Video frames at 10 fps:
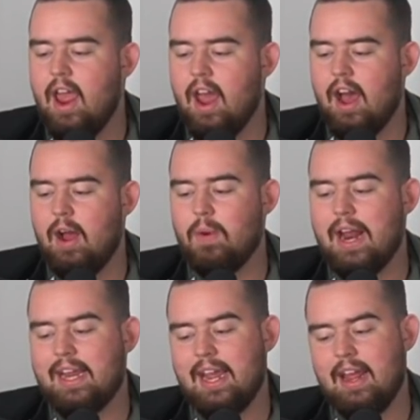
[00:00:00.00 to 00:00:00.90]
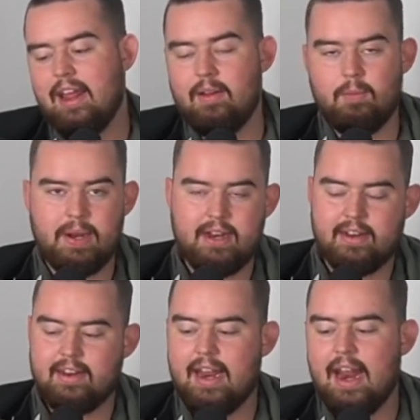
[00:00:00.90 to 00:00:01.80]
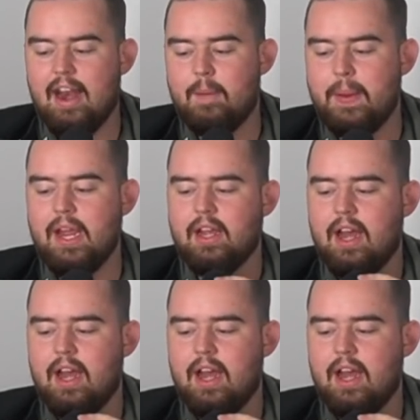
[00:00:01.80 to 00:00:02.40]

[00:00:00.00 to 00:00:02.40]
But it ended up being